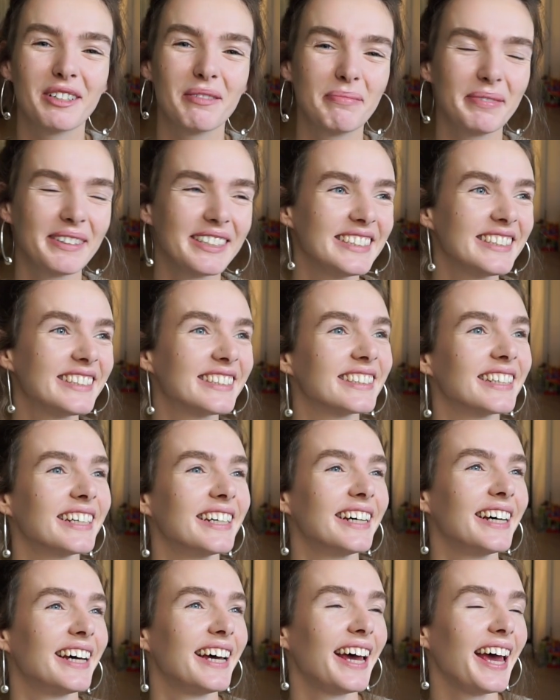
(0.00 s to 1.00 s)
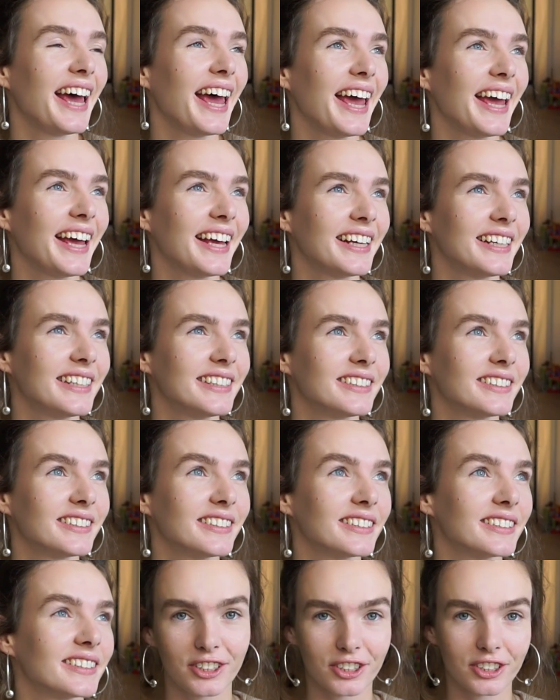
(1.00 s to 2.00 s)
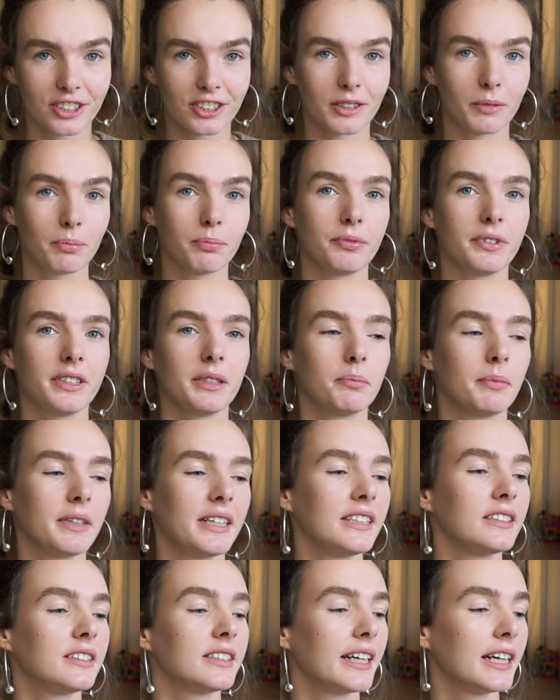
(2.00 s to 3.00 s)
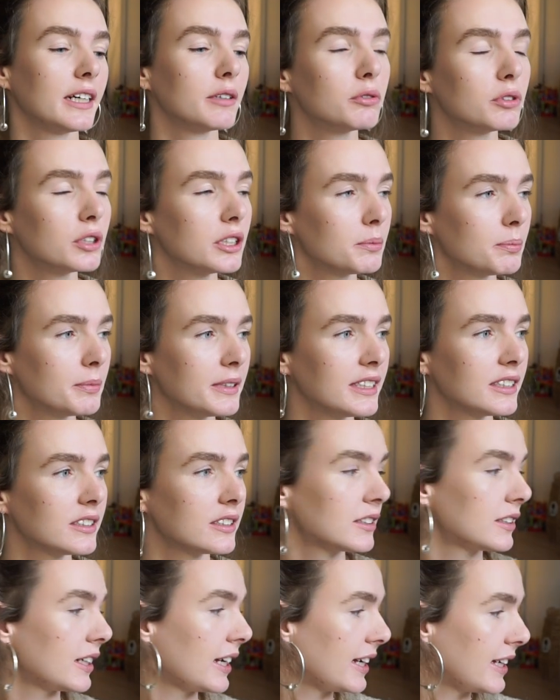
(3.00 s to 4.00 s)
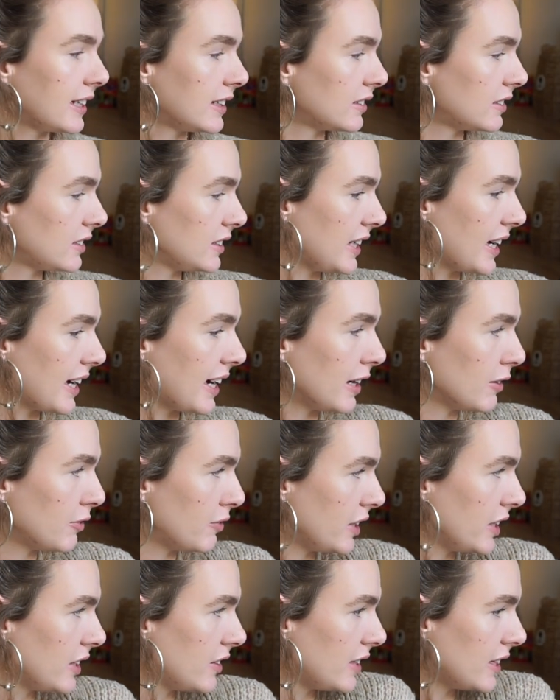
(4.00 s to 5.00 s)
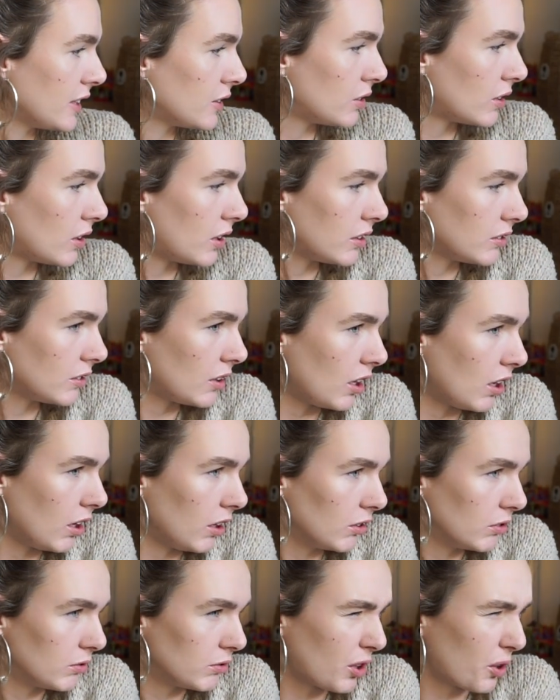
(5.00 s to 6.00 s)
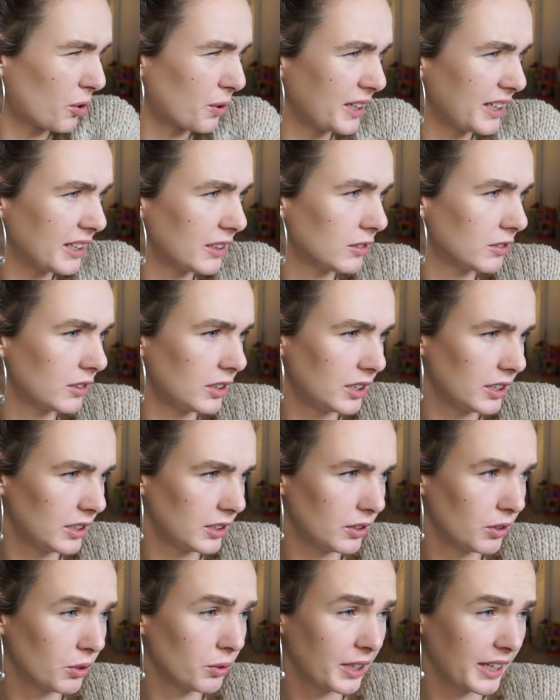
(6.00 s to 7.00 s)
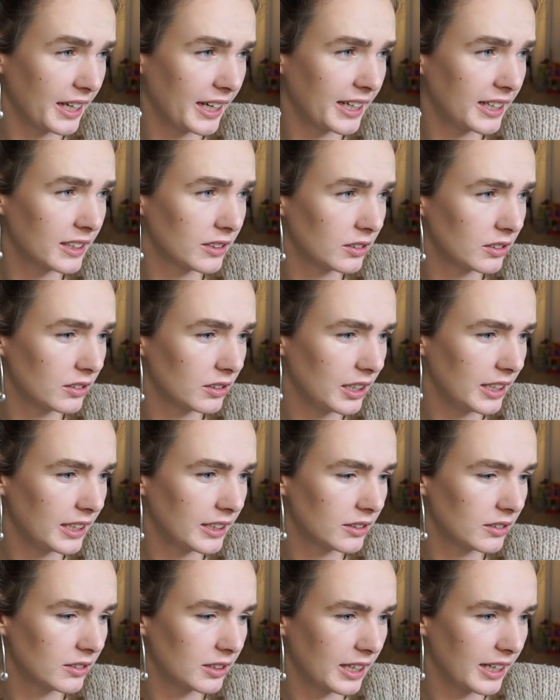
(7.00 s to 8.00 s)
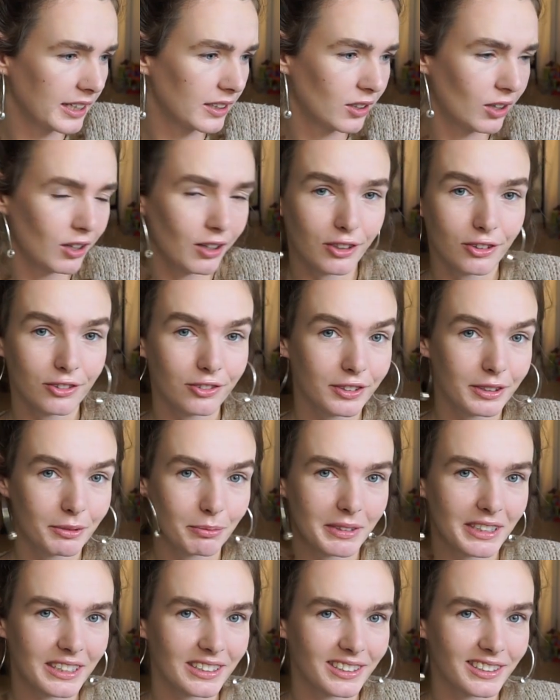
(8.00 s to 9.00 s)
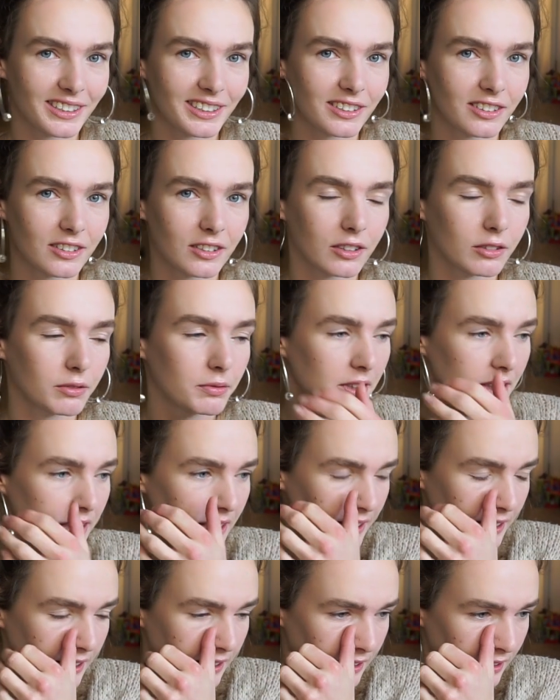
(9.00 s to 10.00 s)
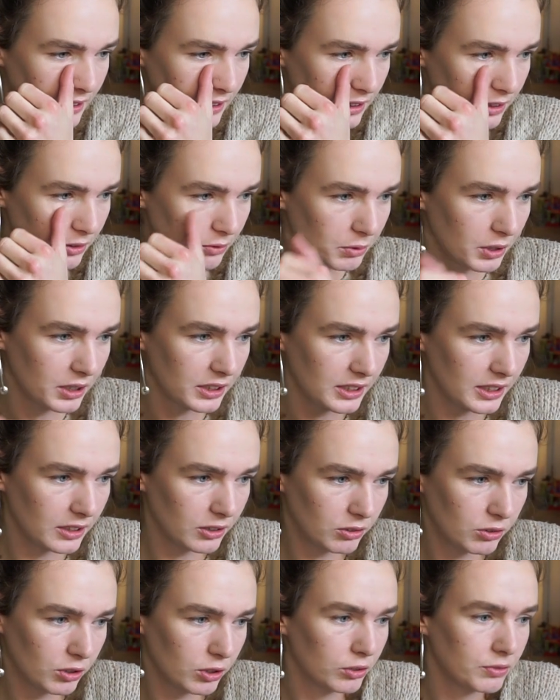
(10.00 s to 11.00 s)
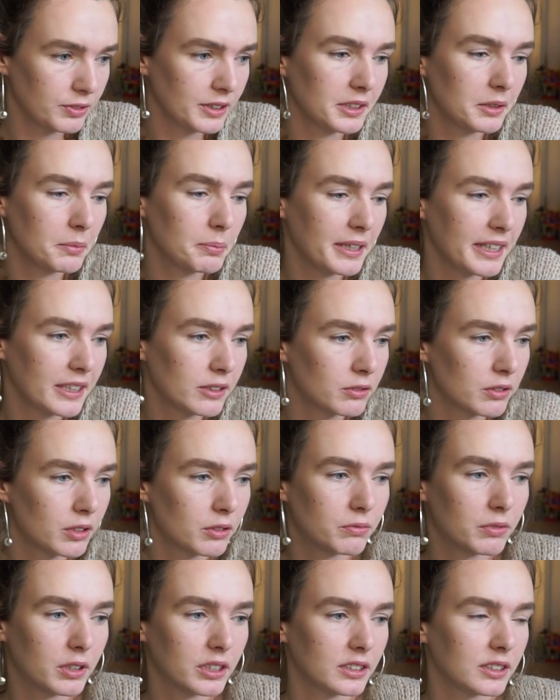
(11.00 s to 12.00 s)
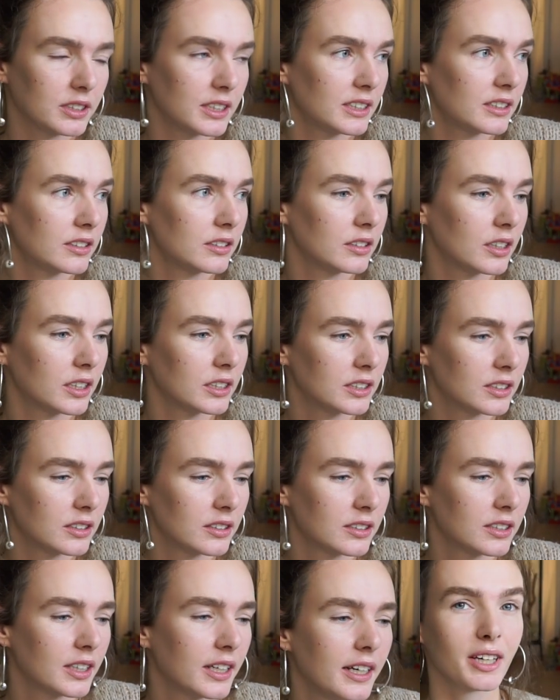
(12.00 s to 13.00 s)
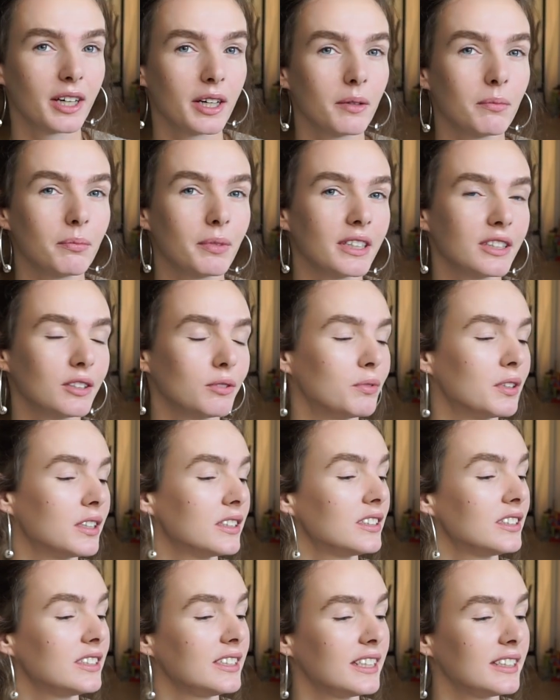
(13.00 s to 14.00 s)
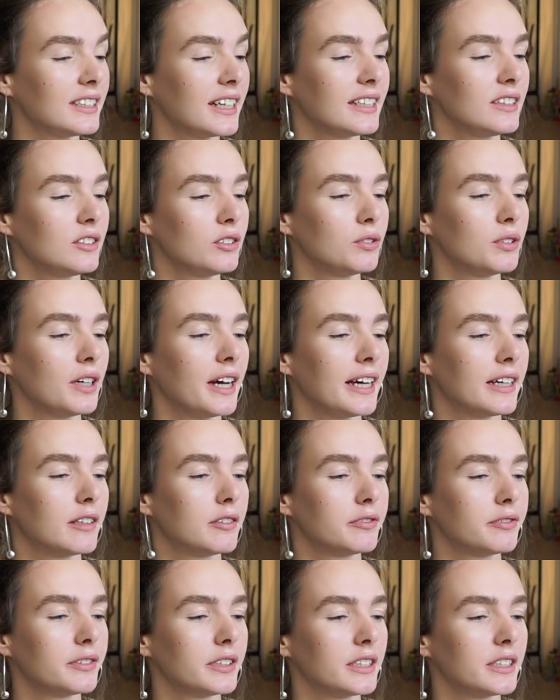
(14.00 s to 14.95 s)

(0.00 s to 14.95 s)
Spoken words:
peat, and just a pre-made aroid mix. And yeah, I think they are all growing okay in like all 3 mixes, not really one that goes really better or one that doesn't. But the ones that I do have